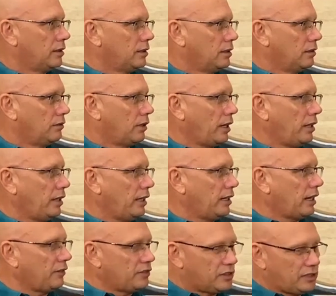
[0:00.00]
right? And
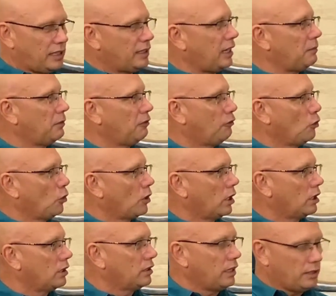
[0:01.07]
I've said that before
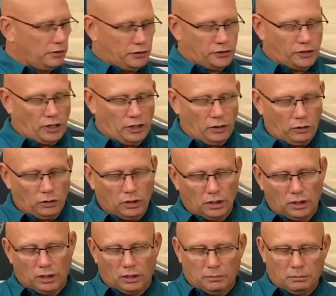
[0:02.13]
on another show,
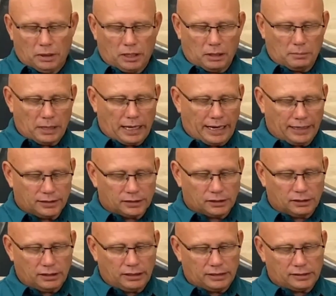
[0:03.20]
but I'm
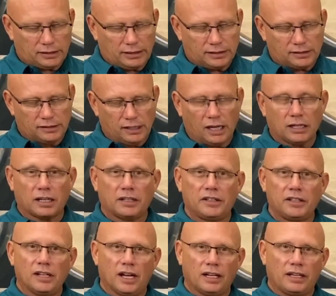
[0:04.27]
actually, it's, it's not a
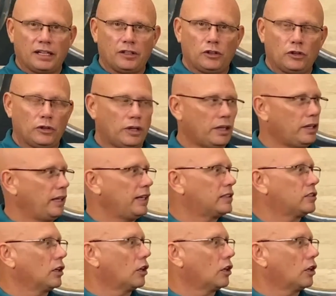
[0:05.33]
nutty nougat, it's a